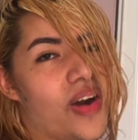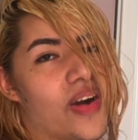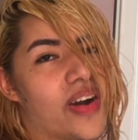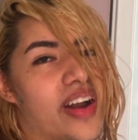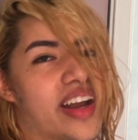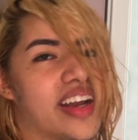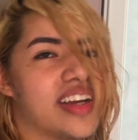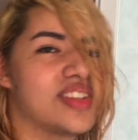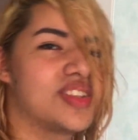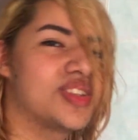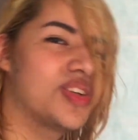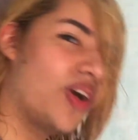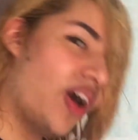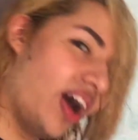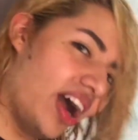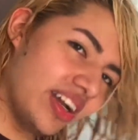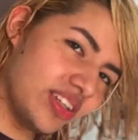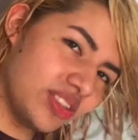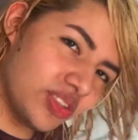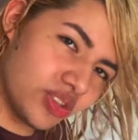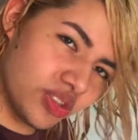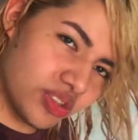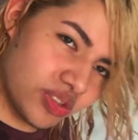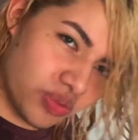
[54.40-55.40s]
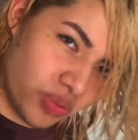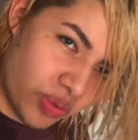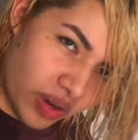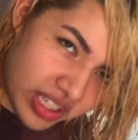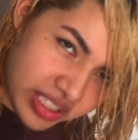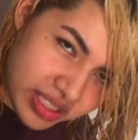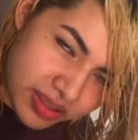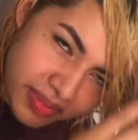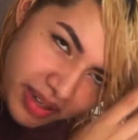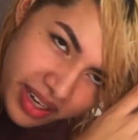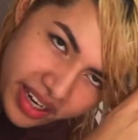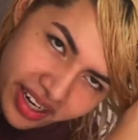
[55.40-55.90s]
Okay, so I just
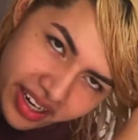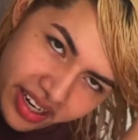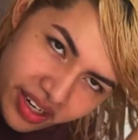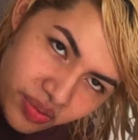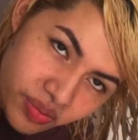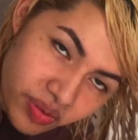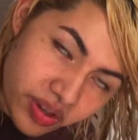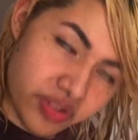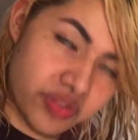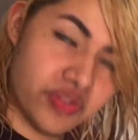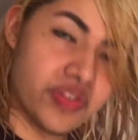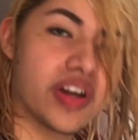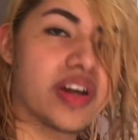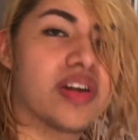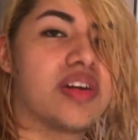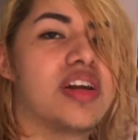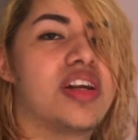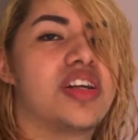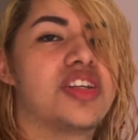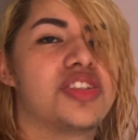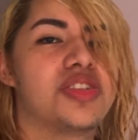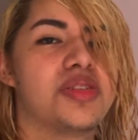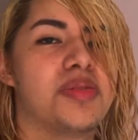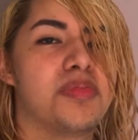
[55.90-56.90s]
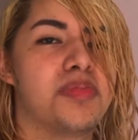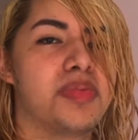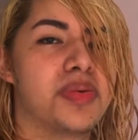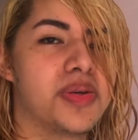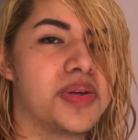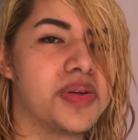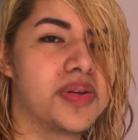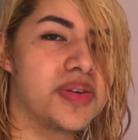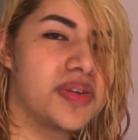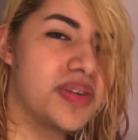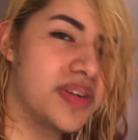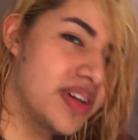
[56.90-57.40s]
wash my hair with regular
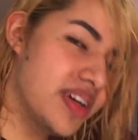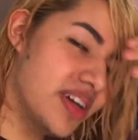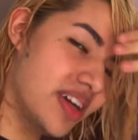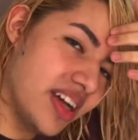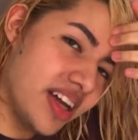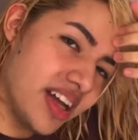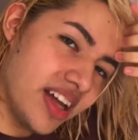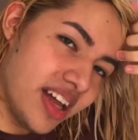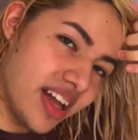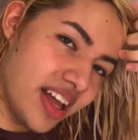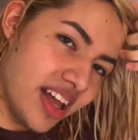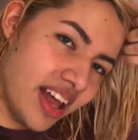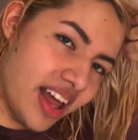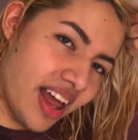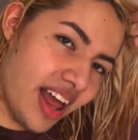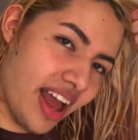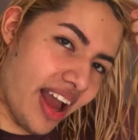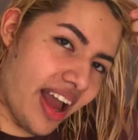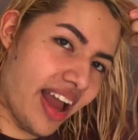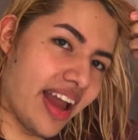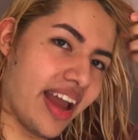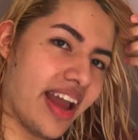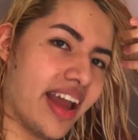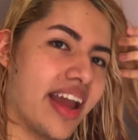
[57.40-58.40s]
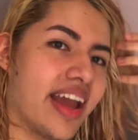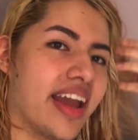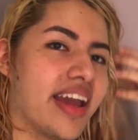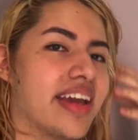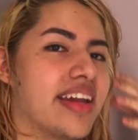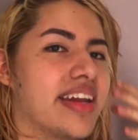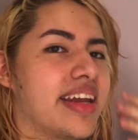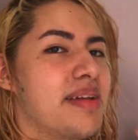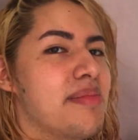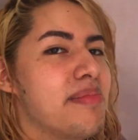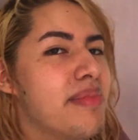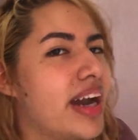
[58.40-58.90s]
shampoo.
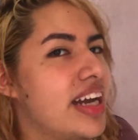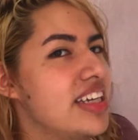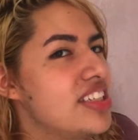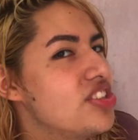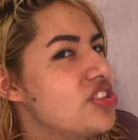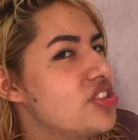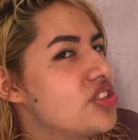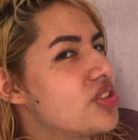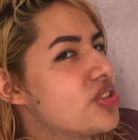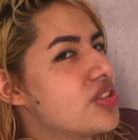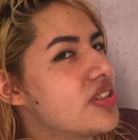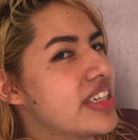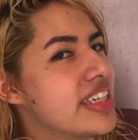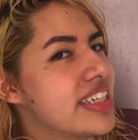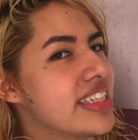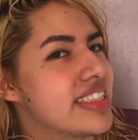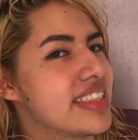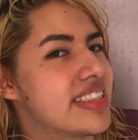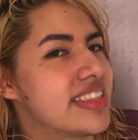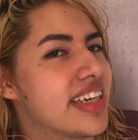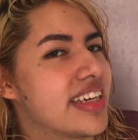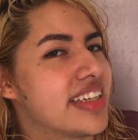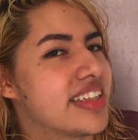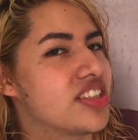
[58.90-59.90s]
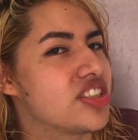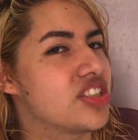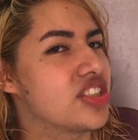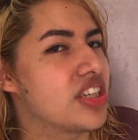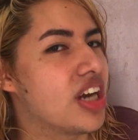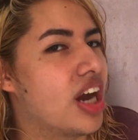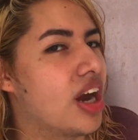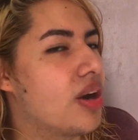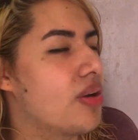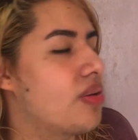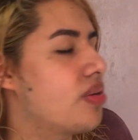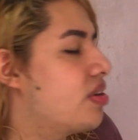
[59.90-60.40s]
And imagine you're inside the
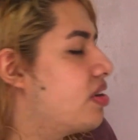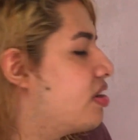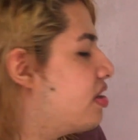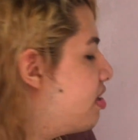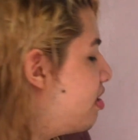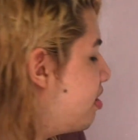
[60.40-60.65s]
shower,